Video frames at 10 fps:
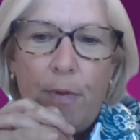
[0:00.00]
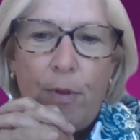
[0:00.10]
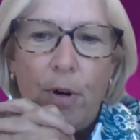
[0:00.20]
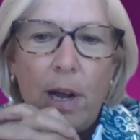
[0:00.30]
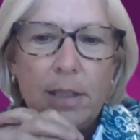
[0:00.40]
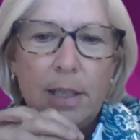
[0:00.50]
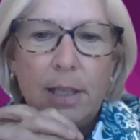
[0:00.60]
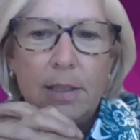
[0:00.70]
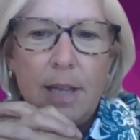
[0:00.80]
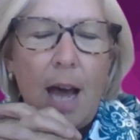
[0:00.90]
For us,
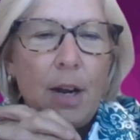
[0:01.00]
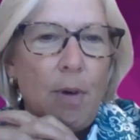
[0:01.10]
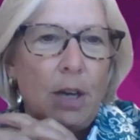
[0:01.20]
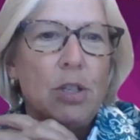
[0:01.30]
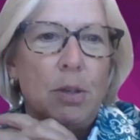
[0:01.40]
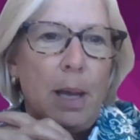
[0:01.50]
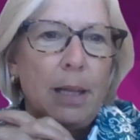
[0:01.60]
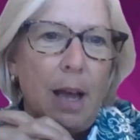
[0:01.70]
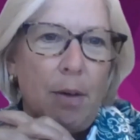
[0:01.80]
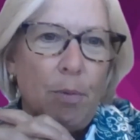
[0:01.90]
it's how do you actually
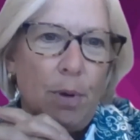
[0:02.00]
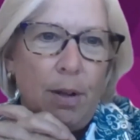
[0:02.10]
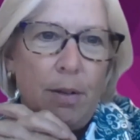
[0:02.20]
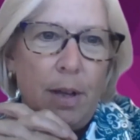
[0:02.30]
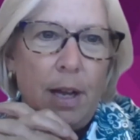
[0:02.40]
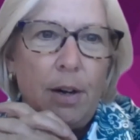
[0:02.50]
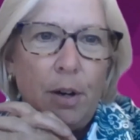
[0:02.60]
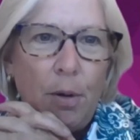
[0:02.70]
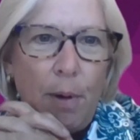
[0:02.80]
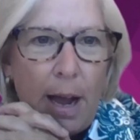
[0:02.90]
make that real? And
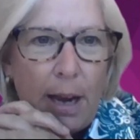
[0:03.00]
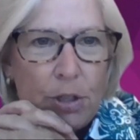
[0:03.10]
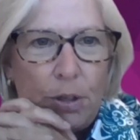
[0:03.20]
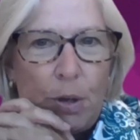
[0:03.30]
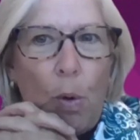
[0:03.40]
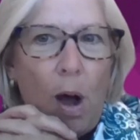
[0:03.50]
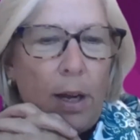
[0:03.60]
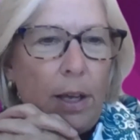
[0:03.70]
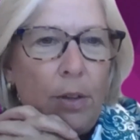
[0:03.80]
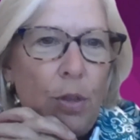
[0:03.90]
are you actually
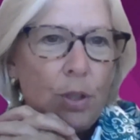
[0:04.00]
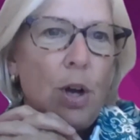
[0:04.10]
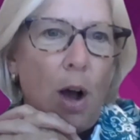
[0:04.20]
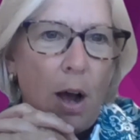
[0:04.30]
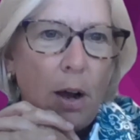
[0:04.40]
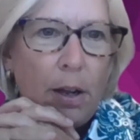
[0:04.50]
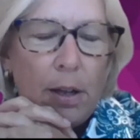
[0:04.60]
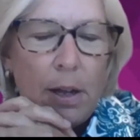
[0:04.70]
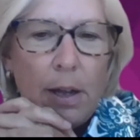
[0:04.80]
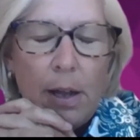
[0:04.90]
walking the talk?
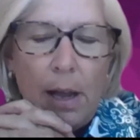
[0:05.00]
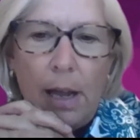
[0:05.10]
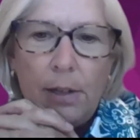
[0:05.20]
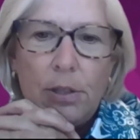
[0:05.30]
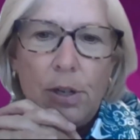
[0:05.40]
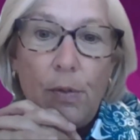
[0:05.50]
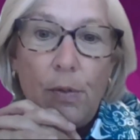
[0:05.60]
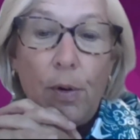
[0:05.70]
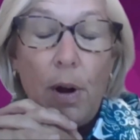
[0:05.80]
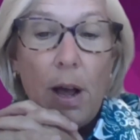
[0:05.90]
And so
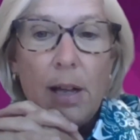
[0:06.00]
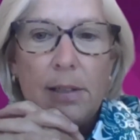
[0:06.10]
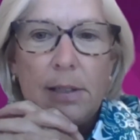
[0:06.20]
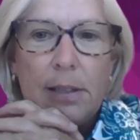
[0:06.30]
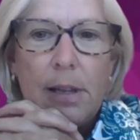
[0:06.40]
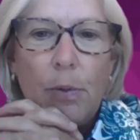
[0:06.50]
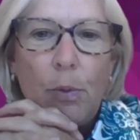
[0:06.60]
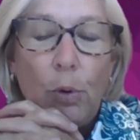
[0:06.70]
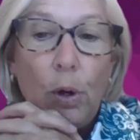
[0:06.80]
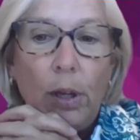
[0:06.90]
for us,
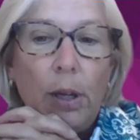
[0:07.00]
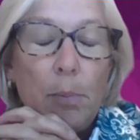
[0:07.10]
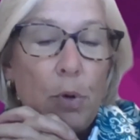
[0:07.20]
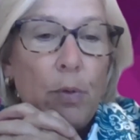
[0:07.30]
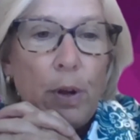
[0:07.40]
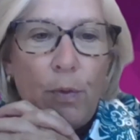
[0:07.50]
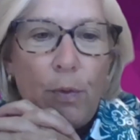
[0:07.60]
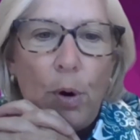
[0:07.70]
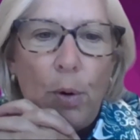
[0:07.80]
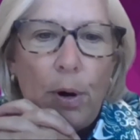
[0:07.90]
moving
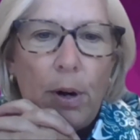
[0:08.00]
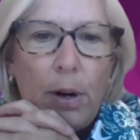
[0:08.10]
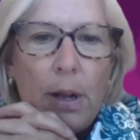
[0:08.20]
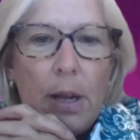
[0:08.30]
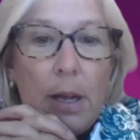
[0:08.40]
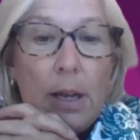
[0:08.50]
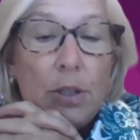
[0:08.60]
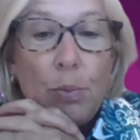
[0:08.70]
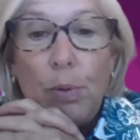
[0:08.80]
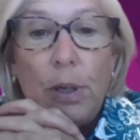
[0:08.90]
forward,
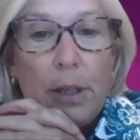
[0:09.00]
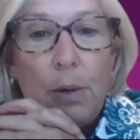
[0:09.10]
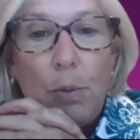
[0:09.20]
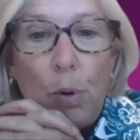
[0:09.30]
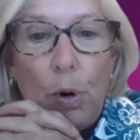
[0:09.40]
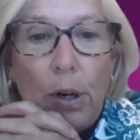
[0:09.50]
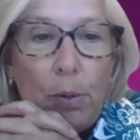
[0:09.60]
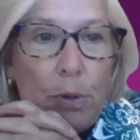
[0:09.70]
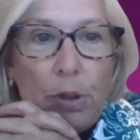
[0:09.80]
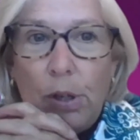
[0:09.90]
it's really
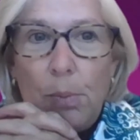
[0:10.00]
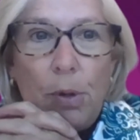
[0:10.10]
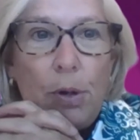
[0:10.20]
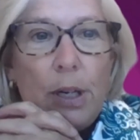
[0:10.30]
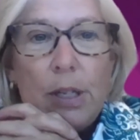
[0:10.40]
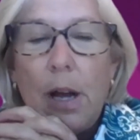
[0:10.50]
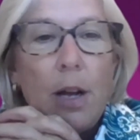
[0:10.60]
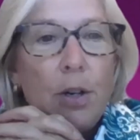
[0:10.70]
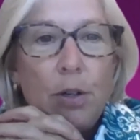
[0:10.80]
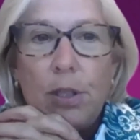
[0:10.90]
working with the community to
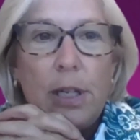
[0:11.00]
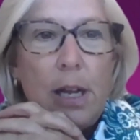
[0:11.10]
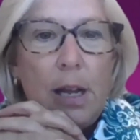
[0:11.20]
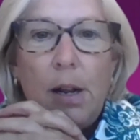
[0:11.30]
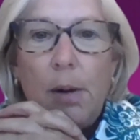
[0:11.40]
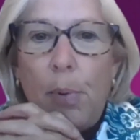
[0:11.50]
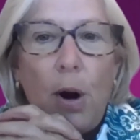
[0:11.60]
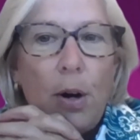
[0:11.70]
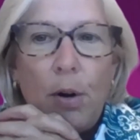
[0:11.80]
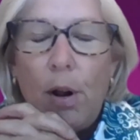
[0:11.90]
understand and
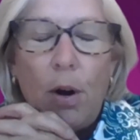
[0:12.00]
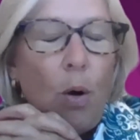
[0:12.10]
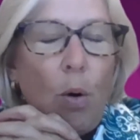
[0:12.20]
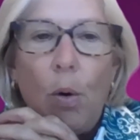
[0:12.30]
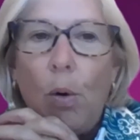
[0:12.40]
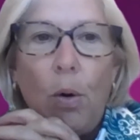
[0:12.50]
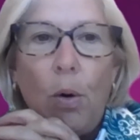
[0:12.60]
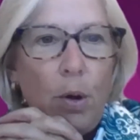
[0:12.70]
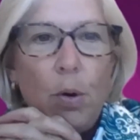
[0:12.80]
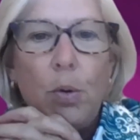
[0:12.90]
partner on a whole
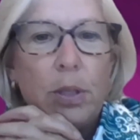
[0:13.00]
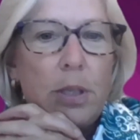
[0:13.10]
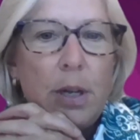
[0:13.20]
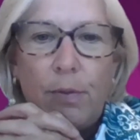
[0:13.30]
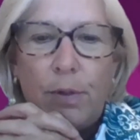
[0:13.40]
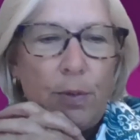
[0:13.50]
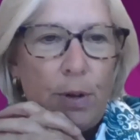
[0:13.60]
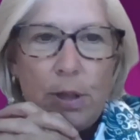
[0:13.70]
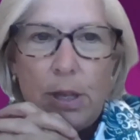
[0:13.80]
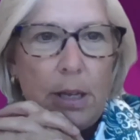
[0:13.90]
host of
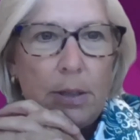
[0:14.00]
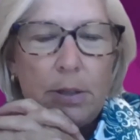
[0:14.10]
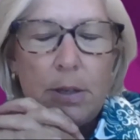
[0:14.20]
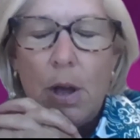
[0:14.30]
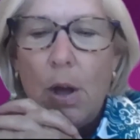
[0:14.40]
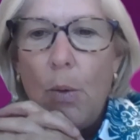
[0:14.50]
different things,